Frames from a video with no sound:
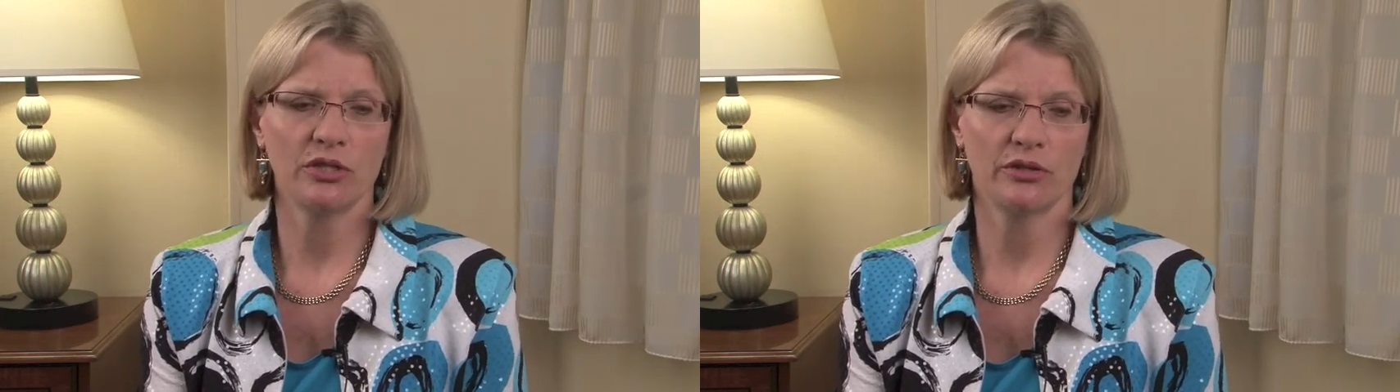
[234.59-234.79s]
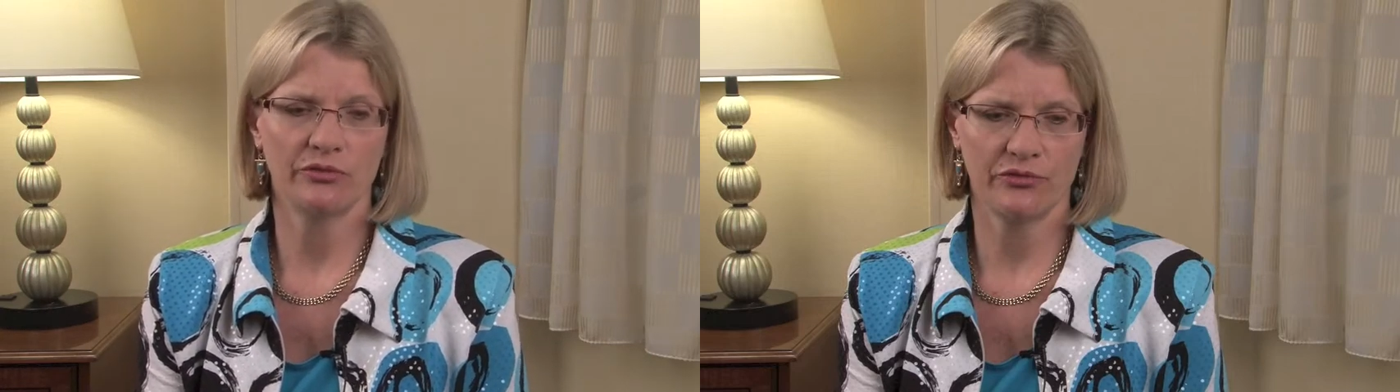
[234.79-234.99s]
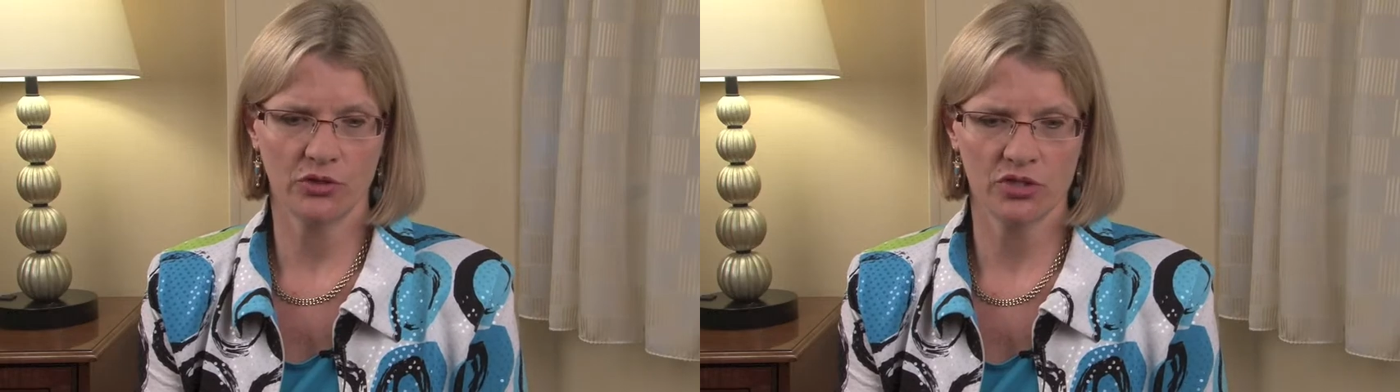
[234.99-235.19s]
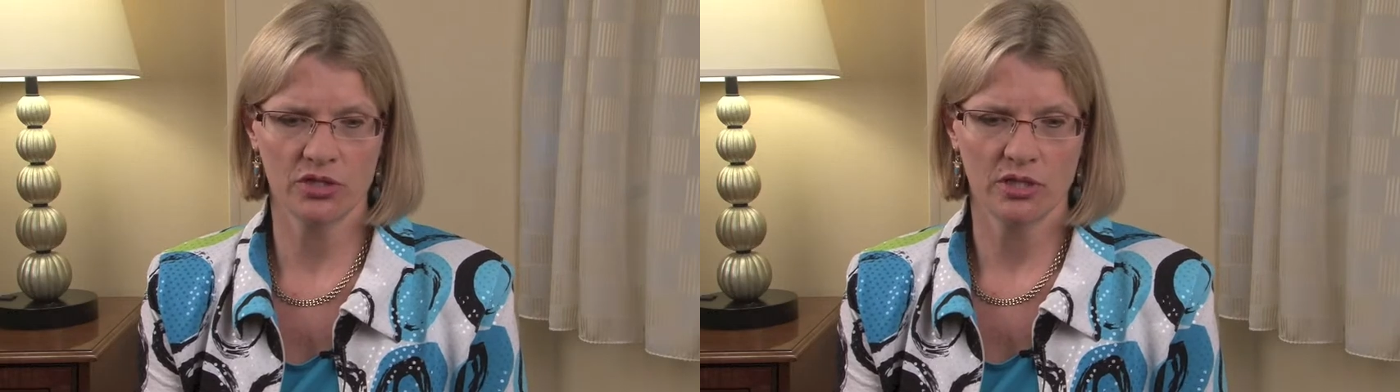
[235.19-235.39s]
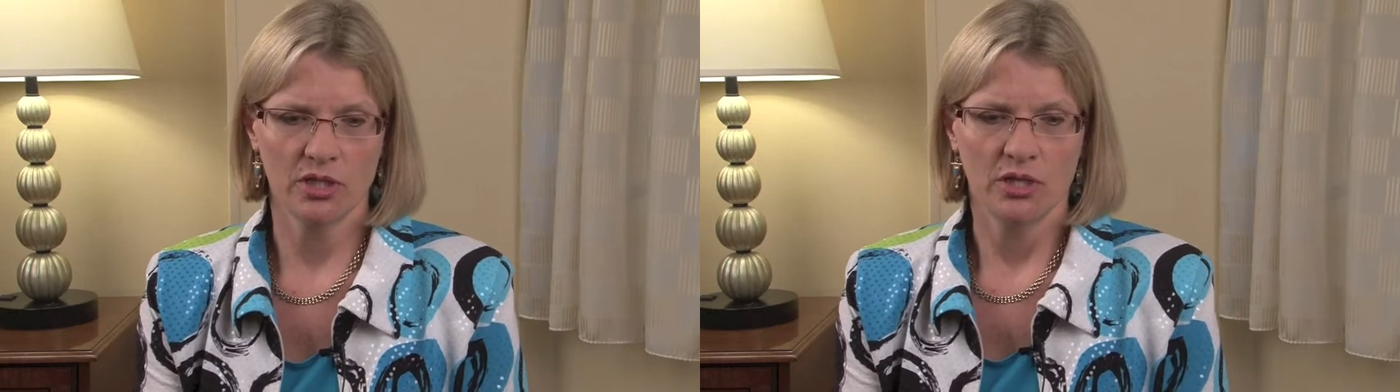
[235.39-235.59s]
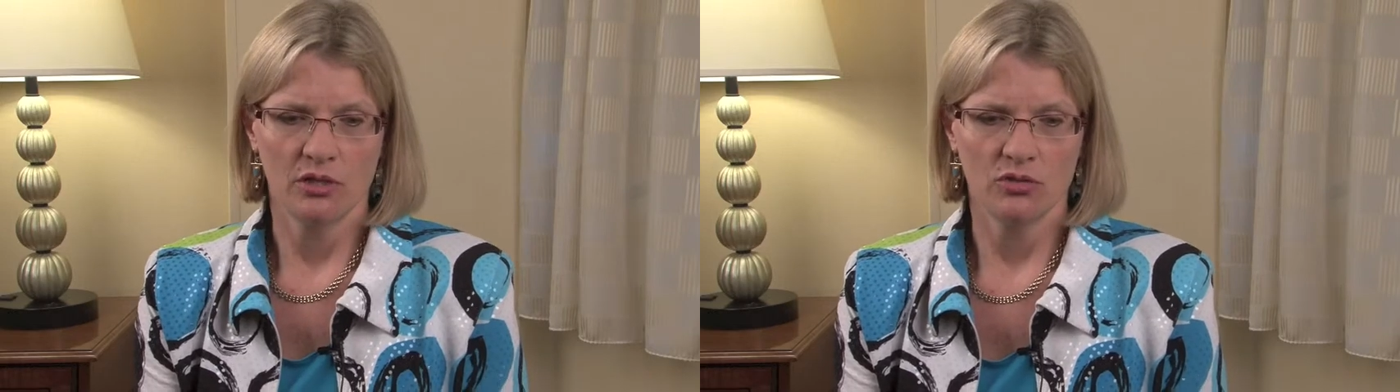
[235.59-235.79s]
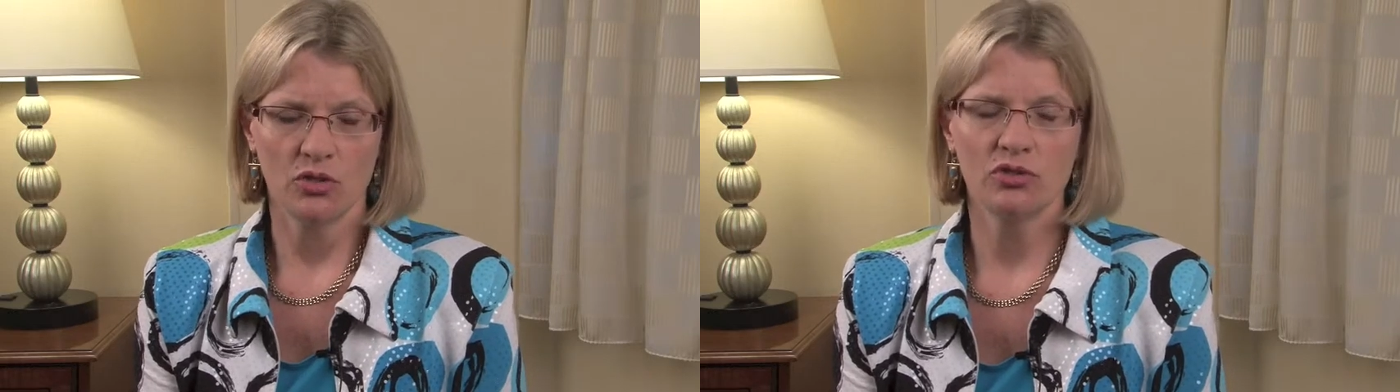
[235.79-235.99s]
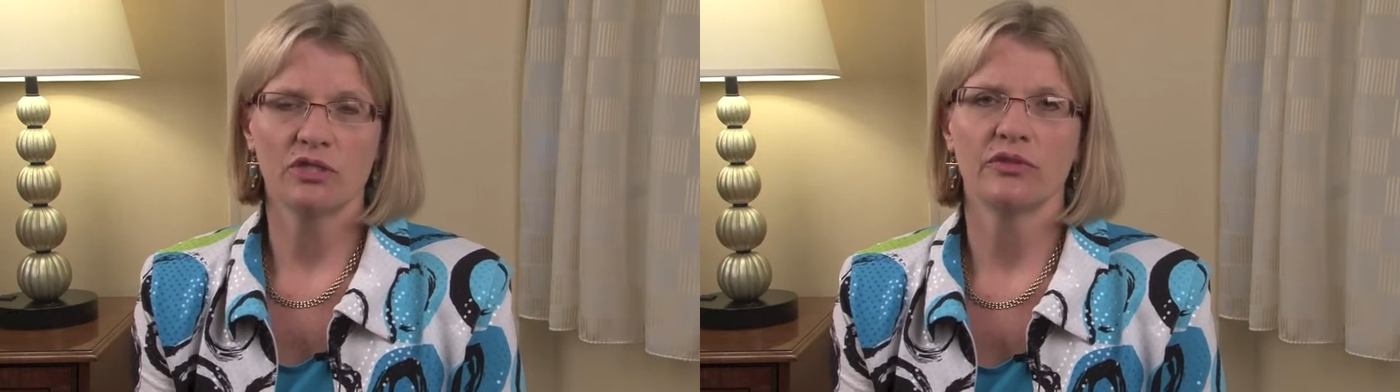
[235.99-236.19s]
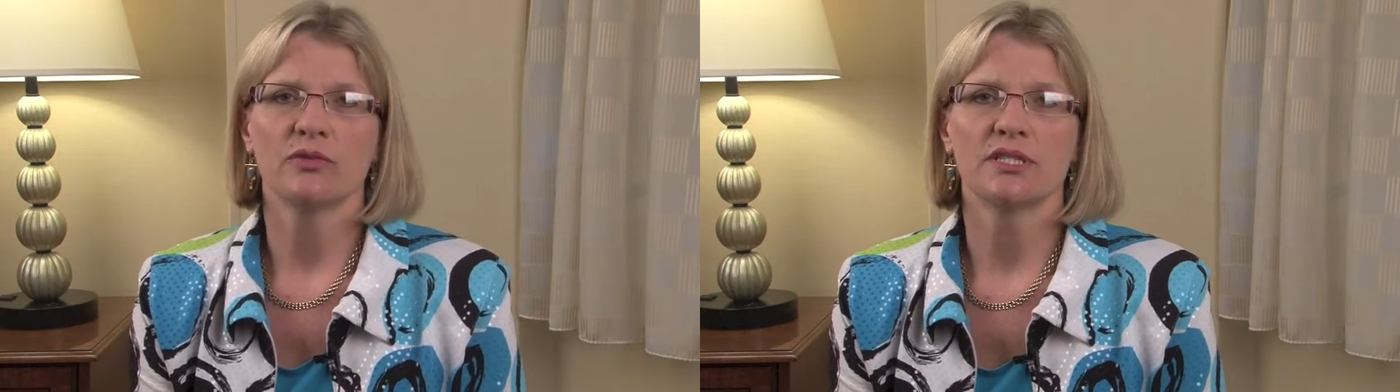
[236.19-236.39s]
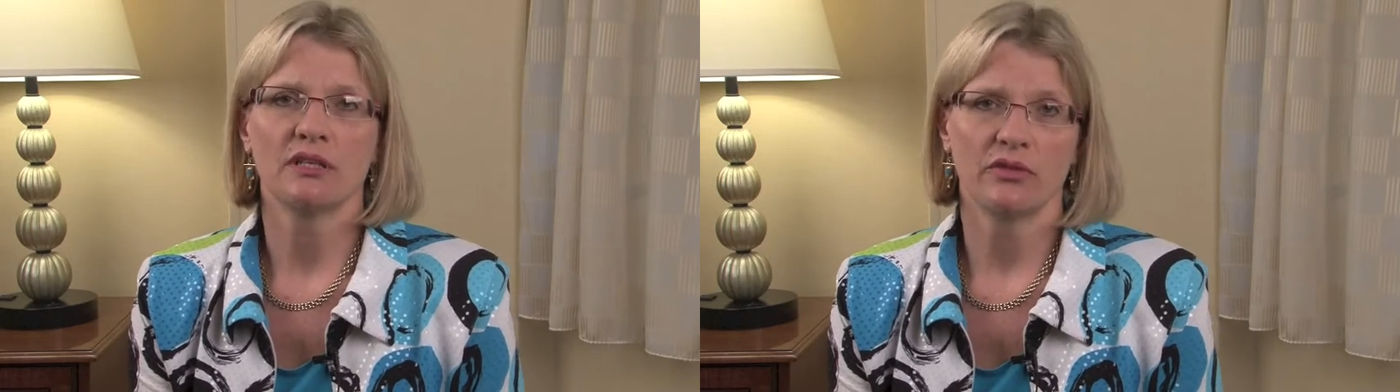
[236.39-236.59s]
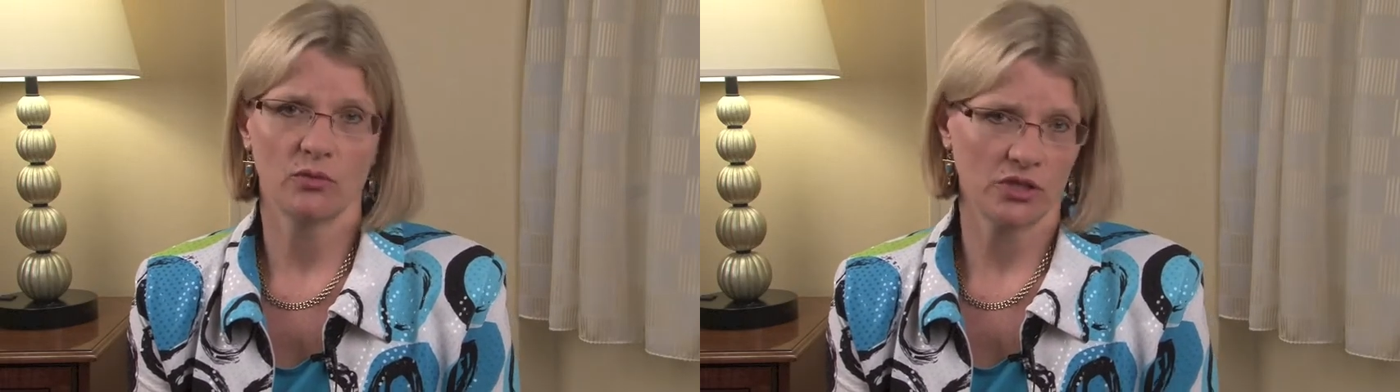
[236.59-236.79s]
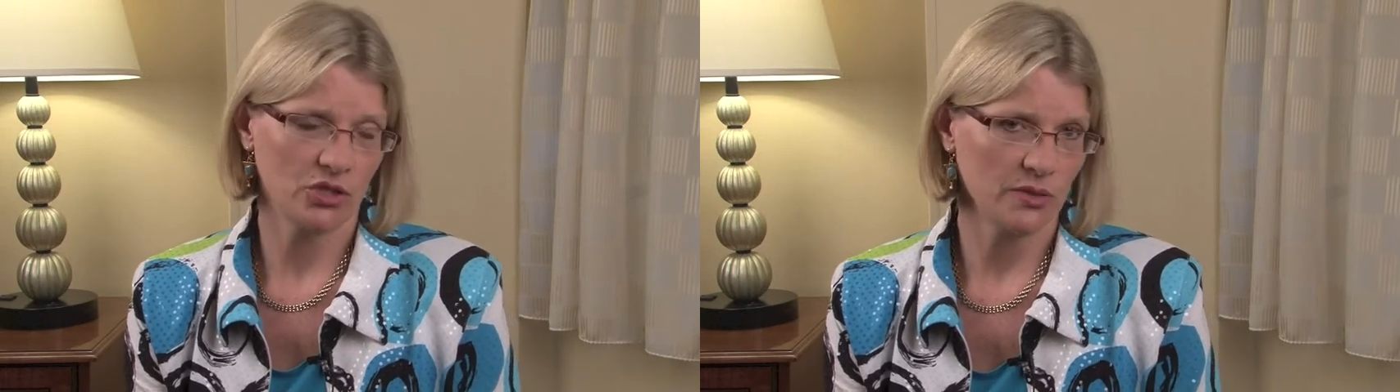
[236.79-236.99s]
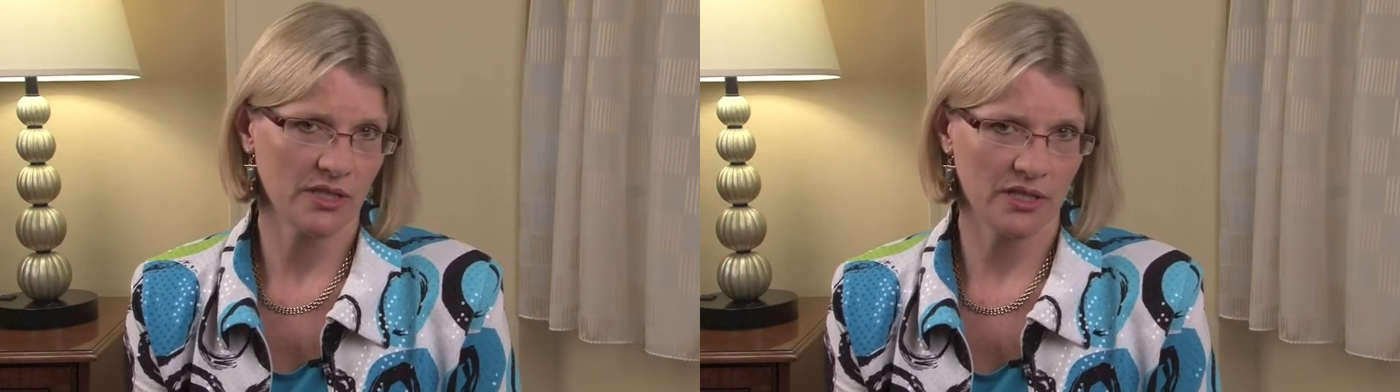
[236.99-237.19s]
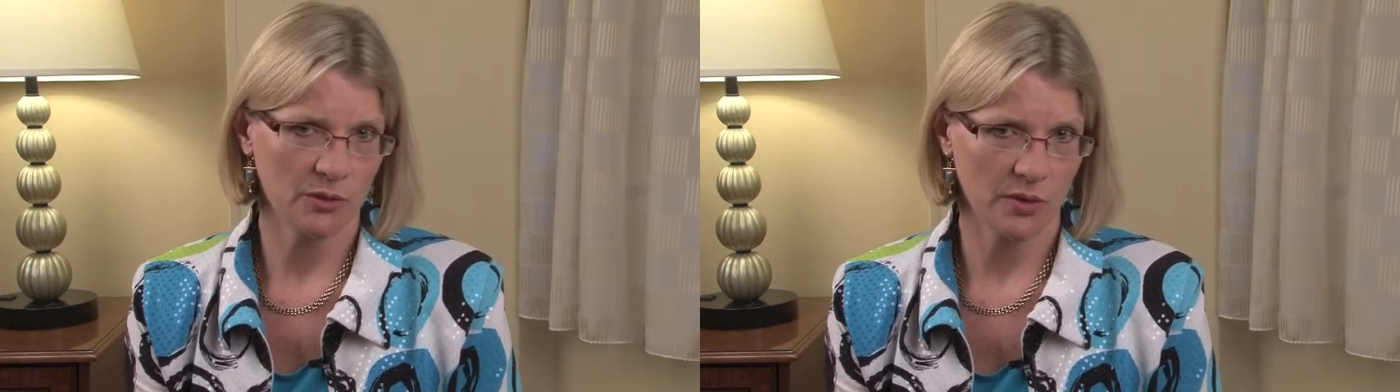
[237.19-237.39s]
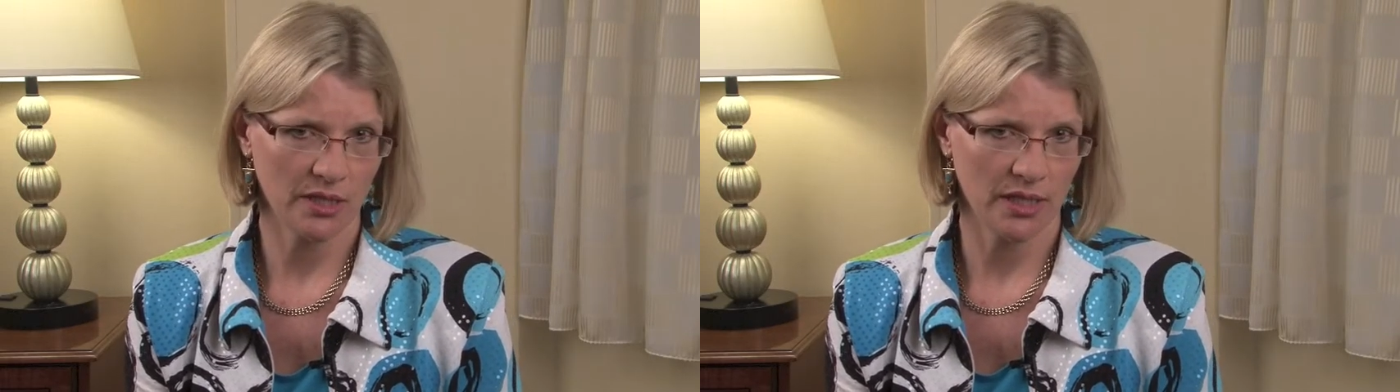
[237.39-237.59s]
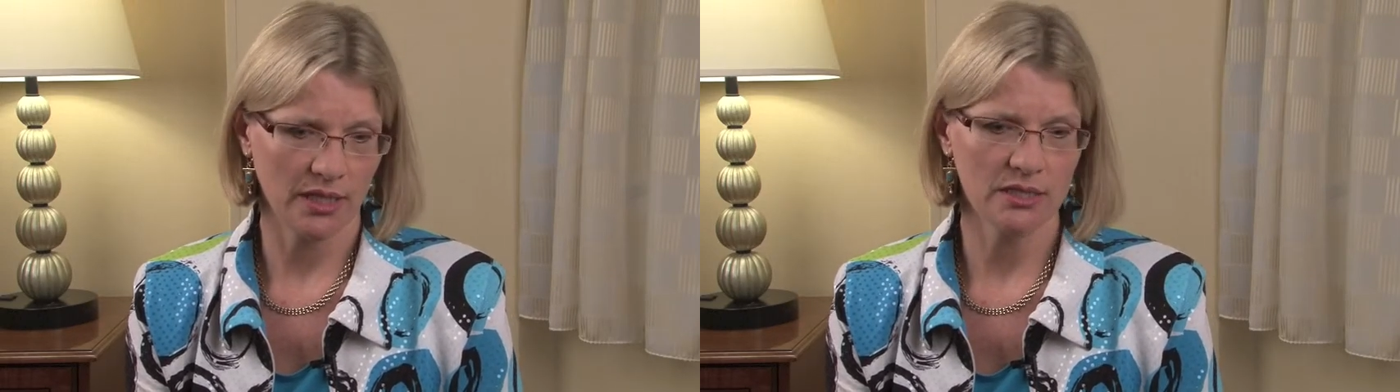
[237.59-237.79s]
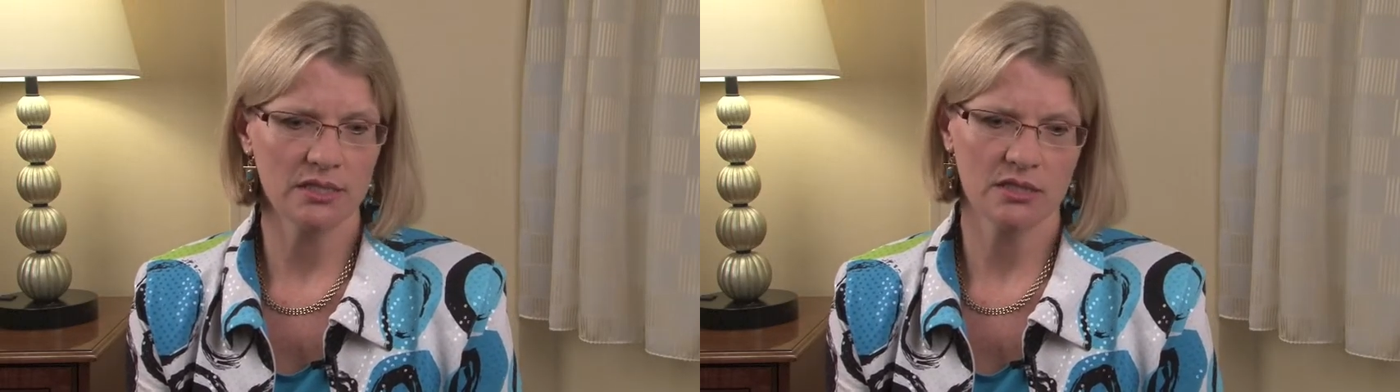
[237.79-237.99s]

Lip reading: The first dose of it was given while she was hospitalized,